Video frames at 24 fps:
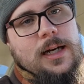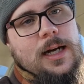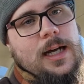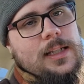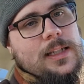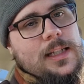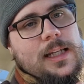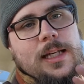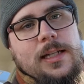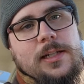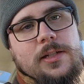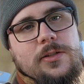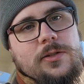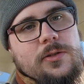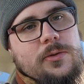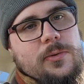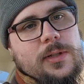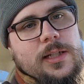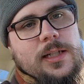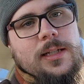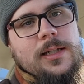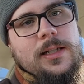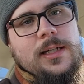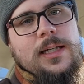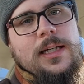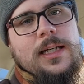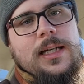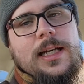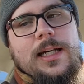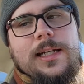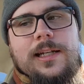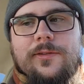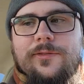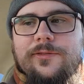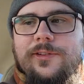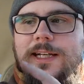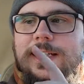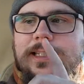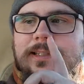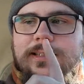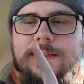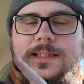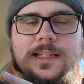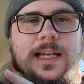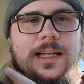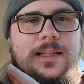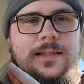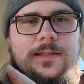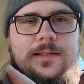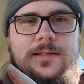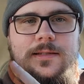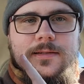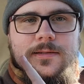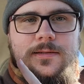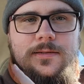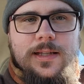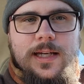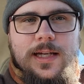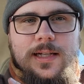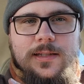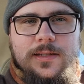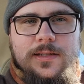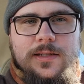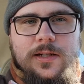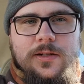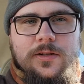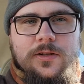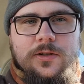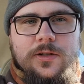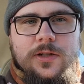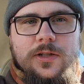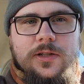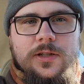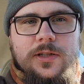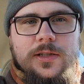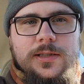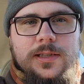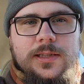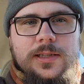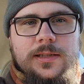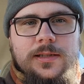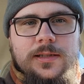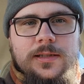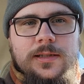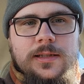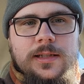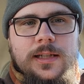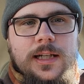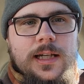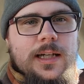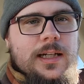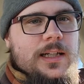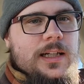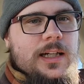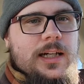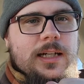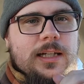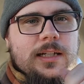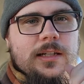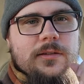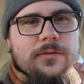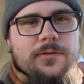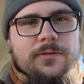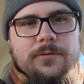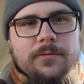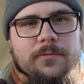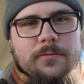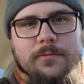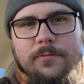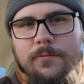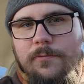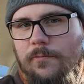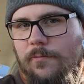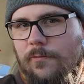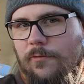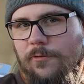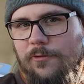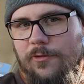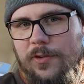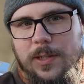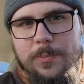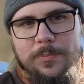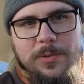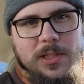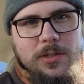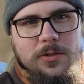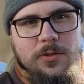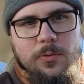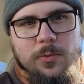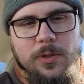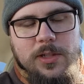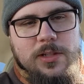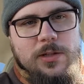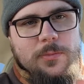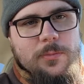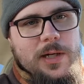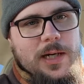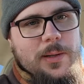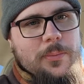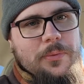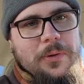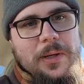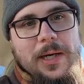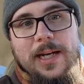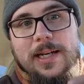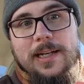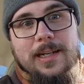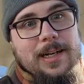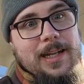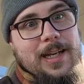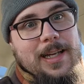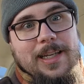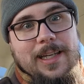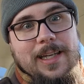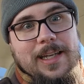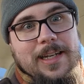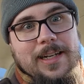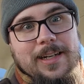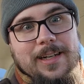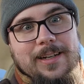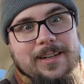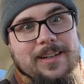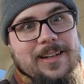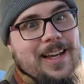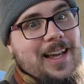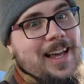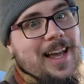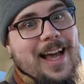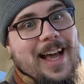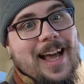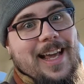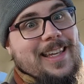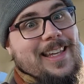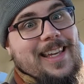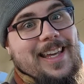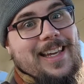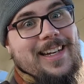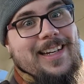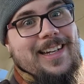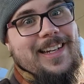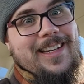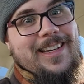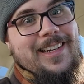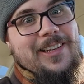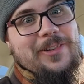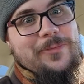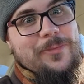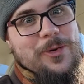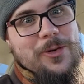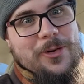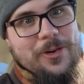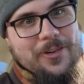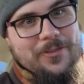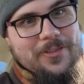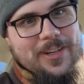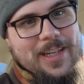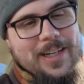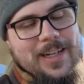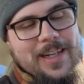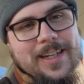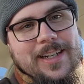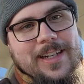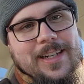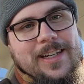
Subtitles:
I can't do it. And if I sense that it's undercooked, it kind of flips a switch in my brain and I can't eat any more of it.